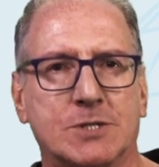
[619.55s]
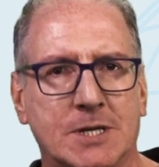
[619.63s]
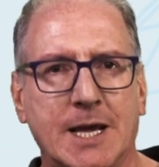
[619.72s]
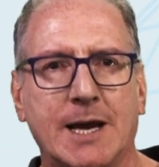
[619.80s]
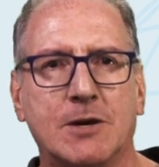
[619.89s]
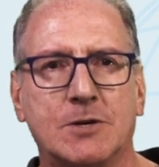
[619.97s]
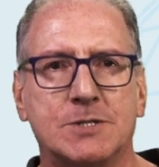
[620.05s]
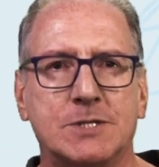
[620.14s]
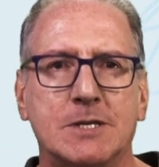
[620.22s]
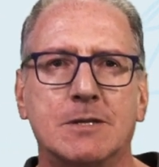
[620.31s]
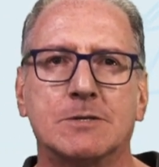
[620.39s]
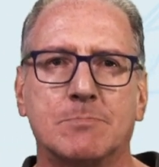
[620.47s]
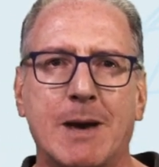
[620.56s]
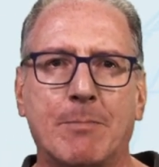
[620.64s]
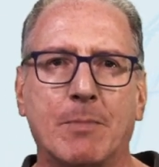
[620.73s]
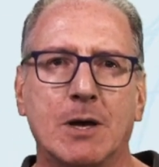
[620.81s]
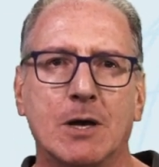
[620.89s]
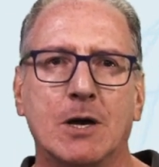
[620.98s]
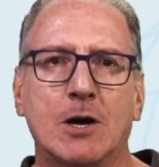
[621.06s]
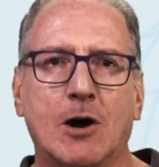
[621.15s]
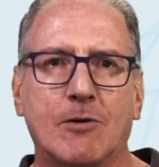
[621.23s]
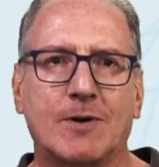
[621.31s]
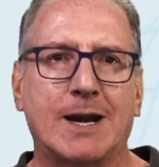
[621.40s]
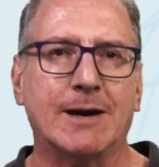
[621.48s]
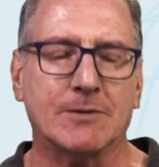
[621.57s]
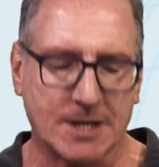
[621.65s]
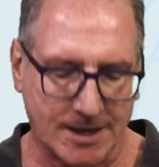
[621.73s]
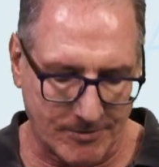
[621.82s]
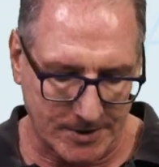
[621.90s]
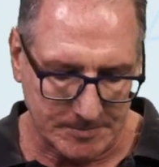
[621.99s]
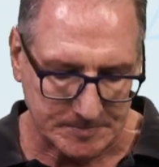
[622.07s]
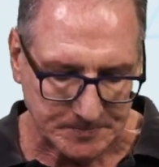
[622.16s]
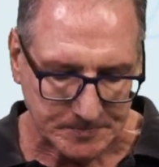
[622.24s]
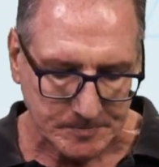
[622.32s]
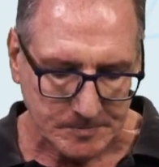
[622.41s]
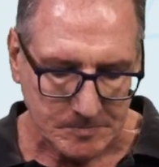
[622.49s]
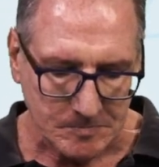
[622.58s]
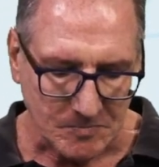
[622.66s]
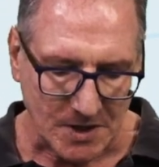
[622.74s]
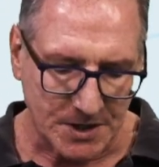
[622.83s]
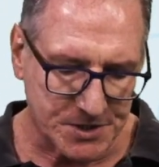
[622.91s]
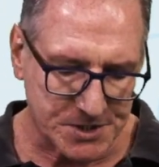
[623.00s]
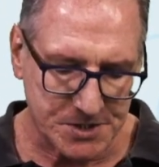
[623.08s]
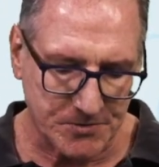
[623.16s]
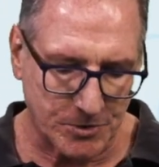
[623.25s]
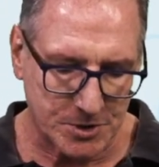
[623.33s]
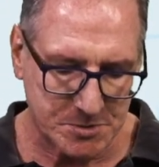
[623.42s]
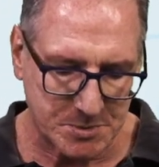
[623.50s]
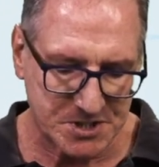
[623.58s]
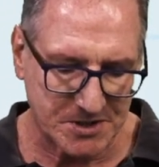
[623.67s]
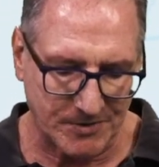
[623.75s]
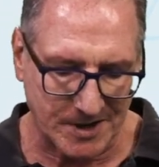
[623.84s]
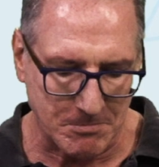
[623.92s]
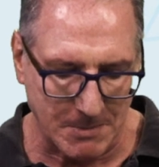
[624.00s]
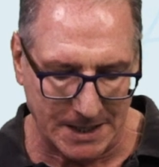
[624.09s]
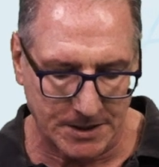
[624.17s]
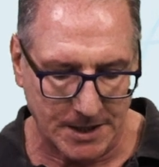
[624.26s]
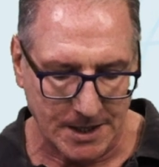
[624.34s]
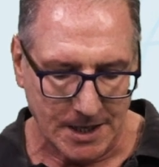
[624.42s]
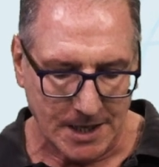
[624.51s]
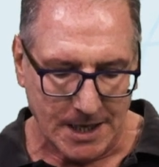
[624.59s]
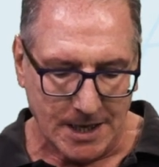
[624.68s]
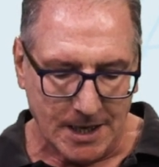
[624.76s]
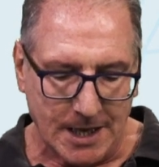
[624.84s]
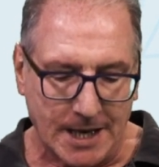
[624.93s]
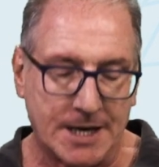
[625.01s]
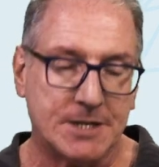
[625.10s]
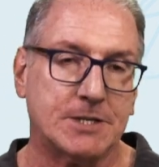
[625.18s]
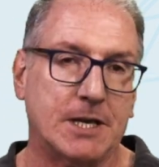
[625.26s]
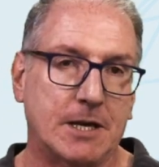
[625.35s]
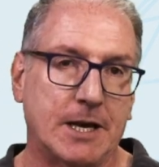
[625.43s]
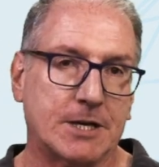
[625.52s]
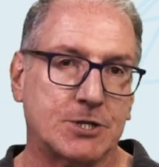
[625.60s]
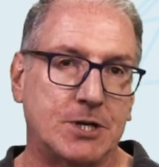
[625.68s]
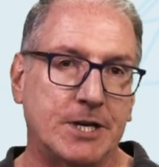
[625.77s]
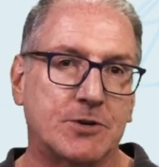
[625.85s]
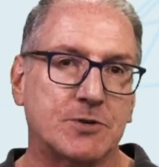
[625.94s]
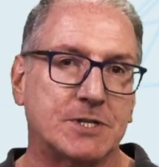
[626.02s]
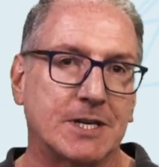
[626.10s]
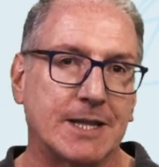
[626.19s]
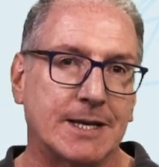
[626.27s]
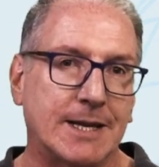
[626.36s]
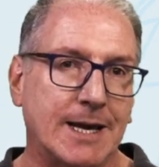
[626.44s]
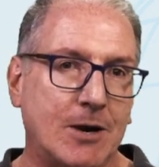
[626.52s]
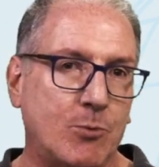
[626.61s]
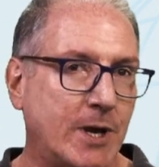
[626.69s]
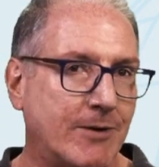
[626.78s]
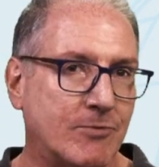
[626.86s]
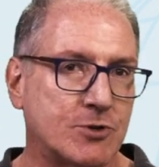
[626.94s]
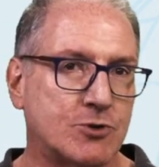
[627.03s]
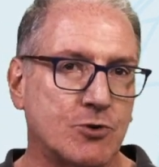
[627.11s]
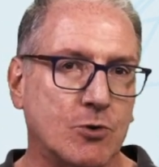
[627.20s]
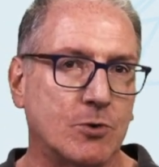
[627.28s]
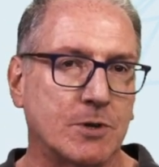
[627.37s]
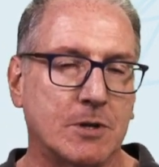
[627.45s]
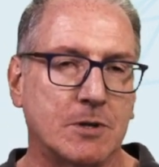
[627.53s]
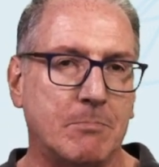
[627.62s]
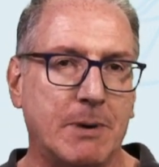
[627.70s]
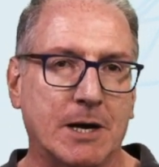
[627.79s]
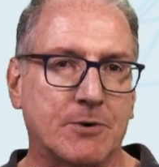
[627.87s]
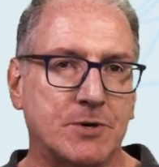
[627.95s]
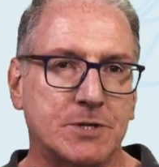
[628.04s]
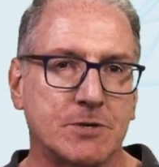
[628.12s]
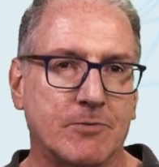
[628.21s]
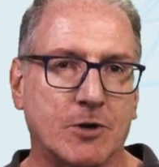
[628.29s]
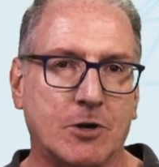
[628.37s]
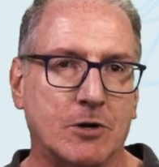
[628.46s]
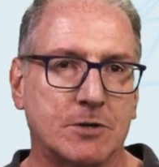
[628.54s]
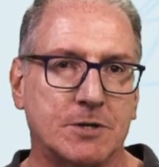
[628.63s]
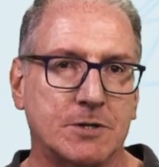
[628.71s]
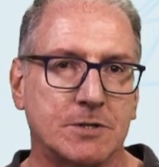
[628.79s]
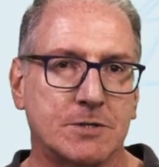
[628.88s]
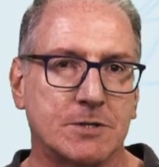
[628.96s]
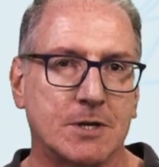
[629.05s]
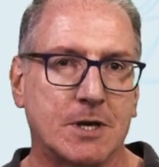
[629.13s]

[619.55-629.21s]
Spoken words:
And here you can see this map of cloud cover. This is for a specific month. And it's actually interesting that here we haven't drawn the boundaries of the continents.